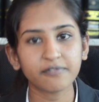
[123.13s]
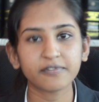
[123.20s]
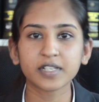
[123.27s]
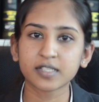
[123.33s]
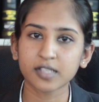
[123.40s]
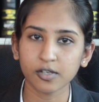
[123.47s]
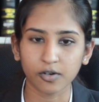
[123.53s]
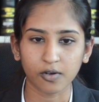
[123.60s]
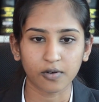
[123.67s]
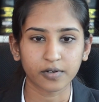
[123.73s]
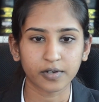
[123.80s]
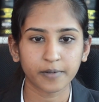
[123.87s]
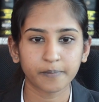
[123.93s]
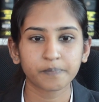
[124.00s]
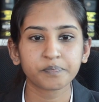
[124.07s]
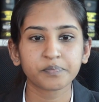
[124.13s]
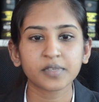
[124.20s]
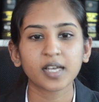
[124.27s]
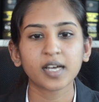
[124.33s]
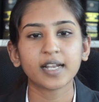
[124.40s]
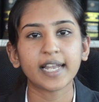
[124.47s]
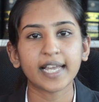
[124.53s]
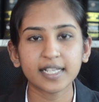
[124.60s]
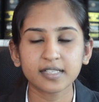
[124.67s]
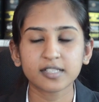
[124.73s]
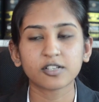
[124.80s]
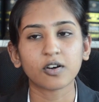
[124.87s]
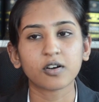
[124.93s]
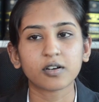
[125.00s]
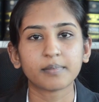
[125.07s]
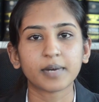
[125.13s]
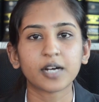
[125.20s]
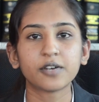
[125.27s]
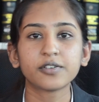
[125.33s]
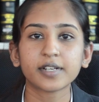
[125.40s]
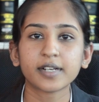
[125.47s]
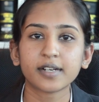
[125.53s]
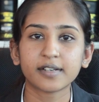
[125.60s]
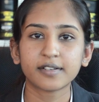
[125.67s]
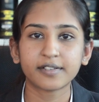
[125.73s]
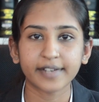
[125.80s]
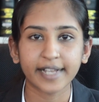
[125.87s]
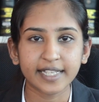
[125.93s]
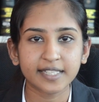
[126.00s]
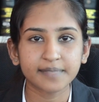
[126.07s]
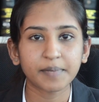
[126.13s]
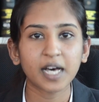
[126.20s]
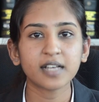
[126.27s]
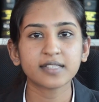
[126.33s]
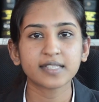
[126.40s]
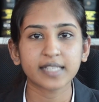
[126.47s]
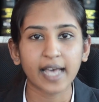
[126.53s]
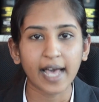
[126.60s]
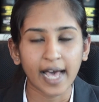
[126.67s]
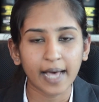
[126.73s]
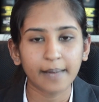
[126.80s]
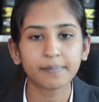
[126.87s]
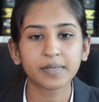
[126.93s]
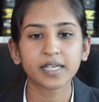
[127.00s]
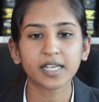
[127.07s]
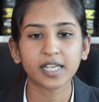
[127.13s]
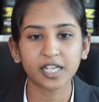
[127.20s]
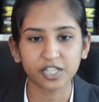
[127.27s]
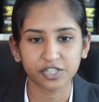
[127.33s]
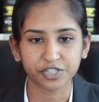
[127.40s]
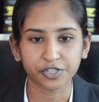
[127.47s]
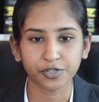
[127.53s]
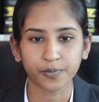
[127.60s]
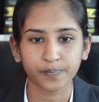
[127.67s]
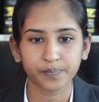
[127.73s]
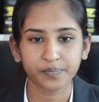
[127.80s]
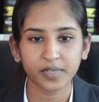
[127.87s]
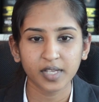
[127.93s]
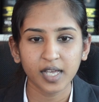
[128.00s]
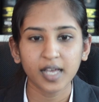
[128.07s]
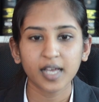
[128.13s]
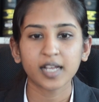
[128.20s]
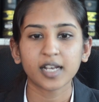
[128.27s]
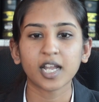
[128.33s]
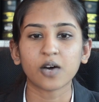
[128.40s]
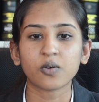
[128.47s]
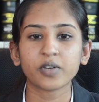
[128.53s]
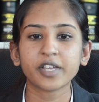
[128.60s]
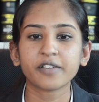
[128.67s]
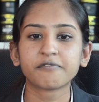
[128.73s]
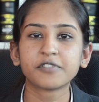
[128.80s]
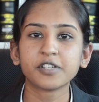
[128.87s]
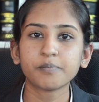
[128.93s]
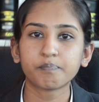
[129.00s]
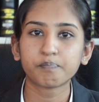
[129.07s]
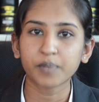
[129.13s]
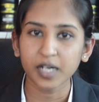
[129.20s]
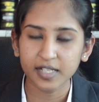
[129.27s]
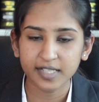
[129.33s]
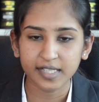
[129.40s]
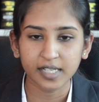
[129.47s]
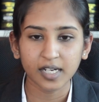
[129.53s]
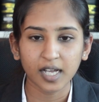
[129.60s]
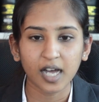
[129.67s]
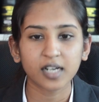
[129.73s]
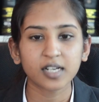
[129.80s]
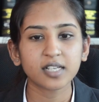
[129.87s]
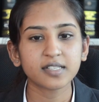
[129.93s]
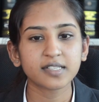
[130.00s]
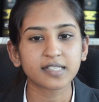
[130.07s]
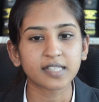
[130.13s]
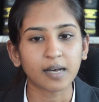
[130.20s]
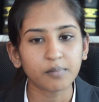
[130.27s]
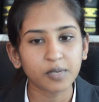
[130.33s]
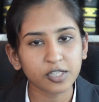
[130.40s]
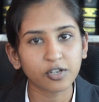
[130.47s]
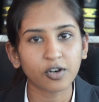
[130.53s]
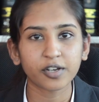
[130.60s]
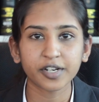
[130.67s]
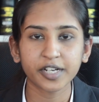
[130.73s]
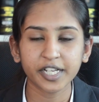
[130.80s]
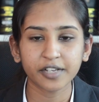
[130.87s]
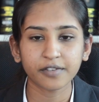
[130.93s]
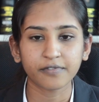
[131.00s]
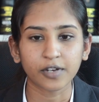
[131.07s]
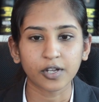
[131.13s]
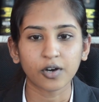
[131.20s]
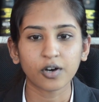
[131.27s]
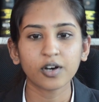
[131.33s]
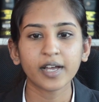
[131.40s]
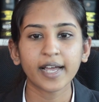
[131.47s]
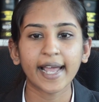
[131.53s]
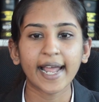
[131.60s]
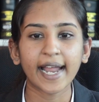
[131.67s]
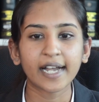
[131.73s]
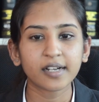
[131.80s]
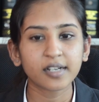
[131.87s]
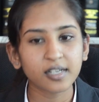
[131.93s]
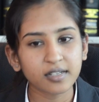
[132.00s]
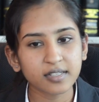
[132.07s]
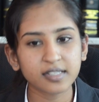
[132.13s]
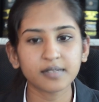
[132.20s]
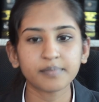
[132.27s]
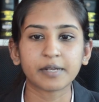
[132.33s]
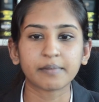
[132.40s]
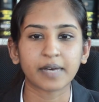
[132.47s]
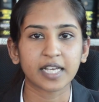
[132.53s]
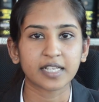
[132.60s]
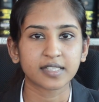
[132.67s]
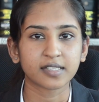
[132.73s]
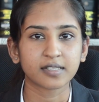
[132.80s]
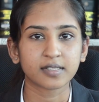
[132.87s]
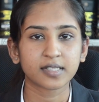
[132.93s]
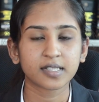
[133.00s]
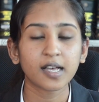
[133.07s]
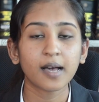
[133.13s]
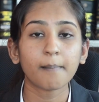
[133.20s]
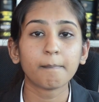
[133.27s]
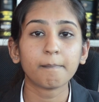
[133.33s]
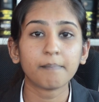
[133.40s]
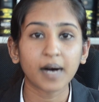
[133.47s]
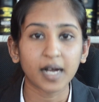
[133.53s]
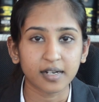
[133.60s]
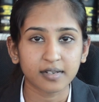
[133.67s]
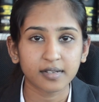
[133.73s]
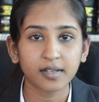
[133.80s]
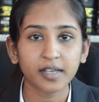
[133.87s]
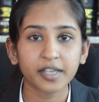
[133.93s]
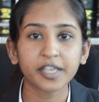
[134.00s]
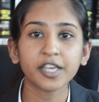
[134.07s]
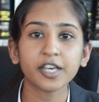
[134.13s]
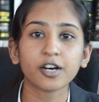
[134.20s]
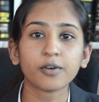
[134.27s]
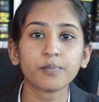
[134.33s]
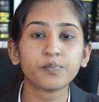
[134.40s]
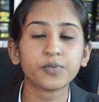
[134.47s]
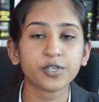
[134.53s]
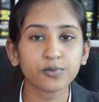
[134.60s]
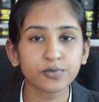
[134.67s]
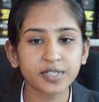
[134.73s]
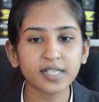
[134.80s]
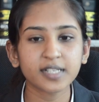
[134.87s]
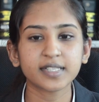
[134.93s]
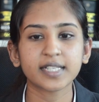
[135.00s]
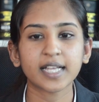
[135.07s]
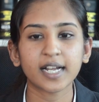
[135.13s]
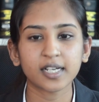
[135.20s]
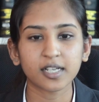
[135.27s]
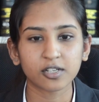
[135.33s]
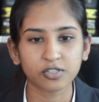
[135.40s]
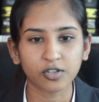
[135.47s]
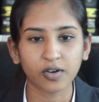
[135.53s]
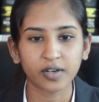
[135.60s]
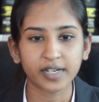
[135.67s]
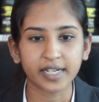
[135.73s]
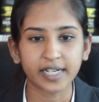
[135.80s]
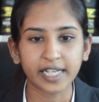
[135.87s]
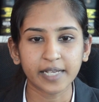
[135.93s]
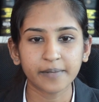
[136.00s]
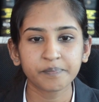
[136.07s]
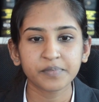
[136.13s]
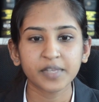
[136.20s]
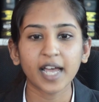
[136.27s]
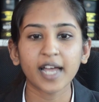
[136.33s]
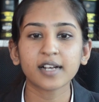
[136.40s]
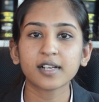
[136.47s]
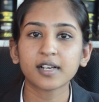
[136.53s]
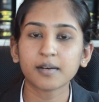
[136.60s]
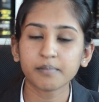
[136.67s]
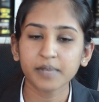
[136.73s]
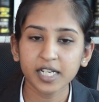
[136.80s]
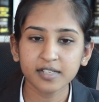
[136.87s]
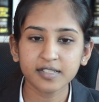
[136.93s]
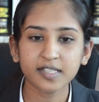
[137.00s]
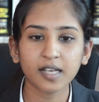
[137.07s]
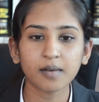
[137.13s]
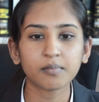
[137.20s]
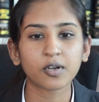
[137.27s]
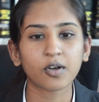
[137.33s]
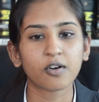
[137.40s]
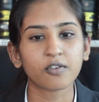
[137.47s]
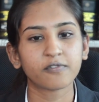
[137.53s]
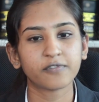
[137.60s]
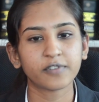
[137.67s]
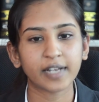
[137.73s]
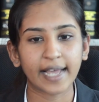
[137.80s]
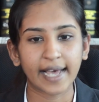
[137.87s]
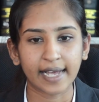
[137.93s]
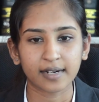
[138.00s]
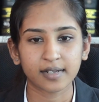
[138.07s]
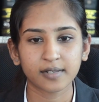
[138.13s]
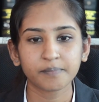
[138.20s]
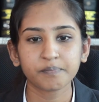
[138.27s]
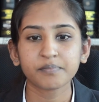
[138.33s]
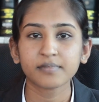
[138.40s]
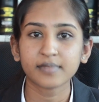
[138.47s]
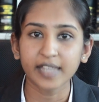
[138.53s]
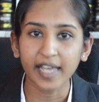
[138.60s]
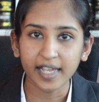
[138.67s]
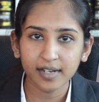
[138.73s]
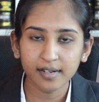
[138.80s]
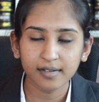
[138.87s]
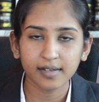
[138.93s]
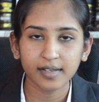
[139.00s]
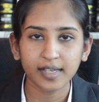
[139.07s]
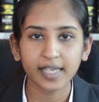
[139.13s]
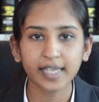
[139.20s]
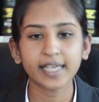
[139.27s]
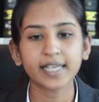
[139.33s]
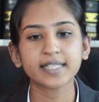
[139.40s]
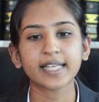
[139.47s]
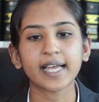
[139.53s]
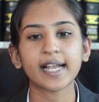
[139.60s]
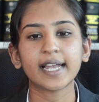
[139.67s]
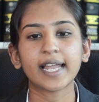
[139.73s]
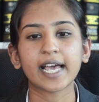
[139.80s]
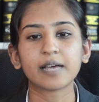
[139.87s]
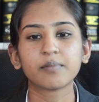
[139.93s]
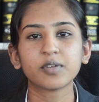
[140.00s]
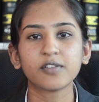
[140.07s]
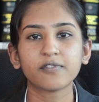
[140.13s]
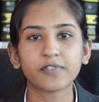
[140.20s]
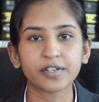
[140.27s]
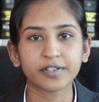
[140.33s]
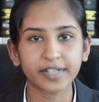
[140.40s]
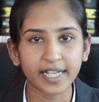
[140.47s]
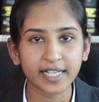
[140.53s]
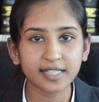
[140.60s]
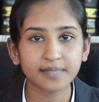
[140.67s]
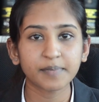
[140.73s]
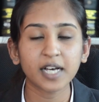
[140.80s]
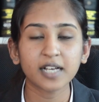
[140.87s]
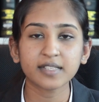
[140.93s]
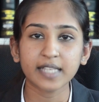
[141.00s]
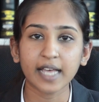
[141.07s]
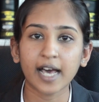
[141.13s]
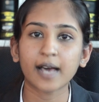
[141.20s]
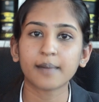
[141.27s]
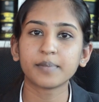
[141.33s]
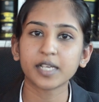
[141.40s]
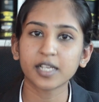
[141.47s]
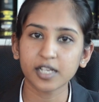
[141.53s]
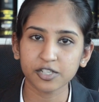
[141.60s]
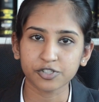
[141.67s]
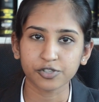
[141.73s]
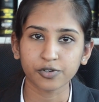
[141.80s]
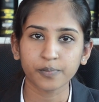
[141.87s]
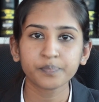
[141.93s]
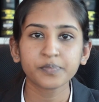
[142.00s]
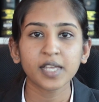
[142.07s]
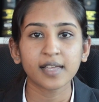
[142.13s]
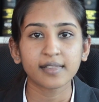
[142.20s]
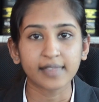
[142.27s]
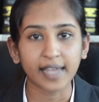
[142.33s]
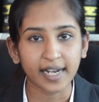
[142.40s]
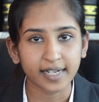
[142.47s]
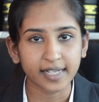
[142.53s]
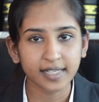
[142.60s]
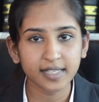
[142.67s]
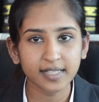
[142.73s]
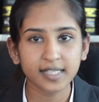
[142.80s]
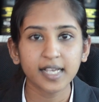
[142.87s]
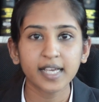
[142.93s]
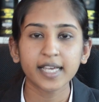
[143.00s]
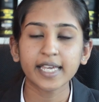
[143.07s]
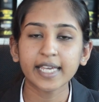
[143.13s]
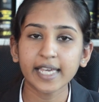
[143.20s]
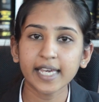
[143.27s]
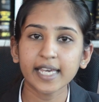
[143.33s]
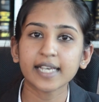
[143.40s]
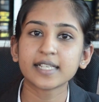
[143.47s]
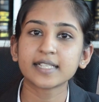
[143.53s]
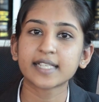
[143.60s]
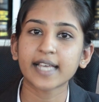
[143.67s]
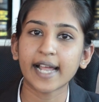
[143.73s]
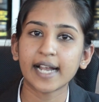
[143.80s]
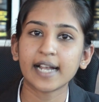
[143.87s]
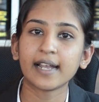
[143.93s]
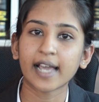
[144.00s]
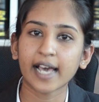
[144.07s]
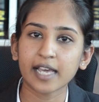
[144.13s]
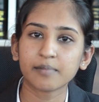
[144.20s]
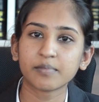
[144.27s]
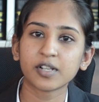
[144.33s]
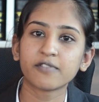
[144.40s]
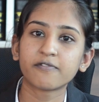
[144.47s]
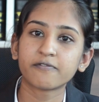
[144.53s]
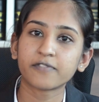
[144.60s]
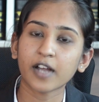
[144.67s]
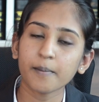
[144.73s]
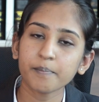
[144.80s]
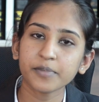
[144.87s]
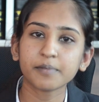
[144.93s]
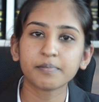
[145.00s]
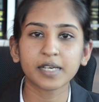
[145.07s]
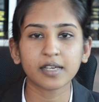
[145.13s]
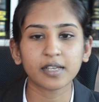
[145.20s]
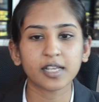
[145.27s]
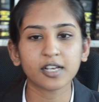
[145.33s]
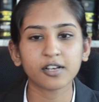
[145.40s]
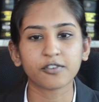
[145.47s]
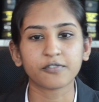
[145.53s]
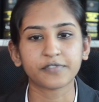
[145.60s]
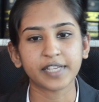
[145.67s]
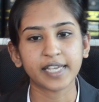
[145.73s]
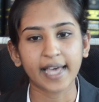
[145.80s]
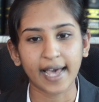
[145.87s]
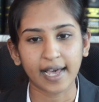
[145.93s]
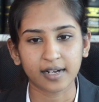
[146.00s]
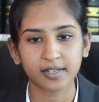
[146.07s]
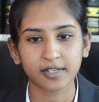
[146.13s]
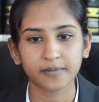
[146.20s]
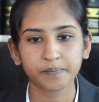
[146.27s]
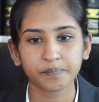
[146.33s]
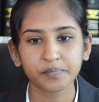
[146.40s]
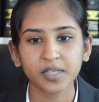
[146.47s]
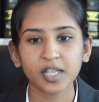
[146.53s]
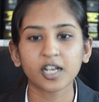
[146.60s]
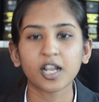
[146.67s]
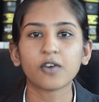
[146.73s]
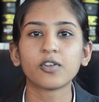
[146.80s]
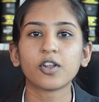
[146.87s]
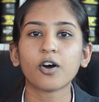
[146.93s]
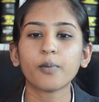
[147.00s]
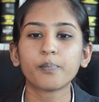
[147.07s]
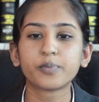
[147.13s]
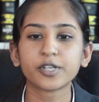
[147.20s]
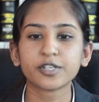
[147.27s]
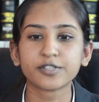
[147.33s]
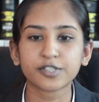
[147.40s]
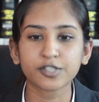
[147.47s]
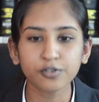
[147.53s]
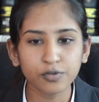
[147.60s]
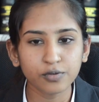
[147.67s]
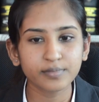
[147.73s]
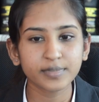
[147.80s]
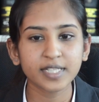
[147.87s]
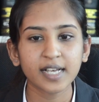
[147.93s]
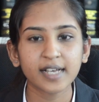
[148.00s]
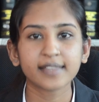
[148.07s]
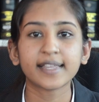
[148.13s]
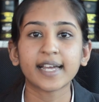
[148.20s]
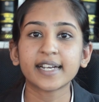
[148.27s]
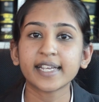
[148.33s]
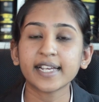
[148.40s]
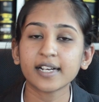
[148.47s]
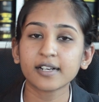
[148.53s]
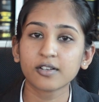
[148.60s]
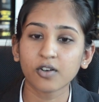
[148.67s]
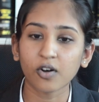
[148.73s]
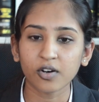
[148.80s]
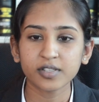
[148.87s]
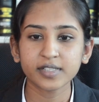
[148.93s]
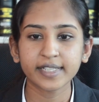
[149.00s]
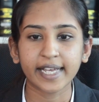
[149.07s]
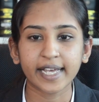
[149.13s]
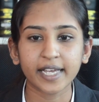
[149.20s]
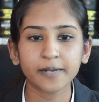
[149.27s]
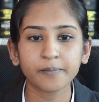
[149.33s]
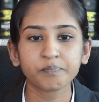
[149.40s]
is a wrong. Let's talk about trespass ab initio. Now, if the person under some authority of law enters the premises but he abuses that authority and commits some wrongful act, then he is held liable for trespass ab initio. That is, he is held liable from the beginning of the act. Now law presumes that he had gone there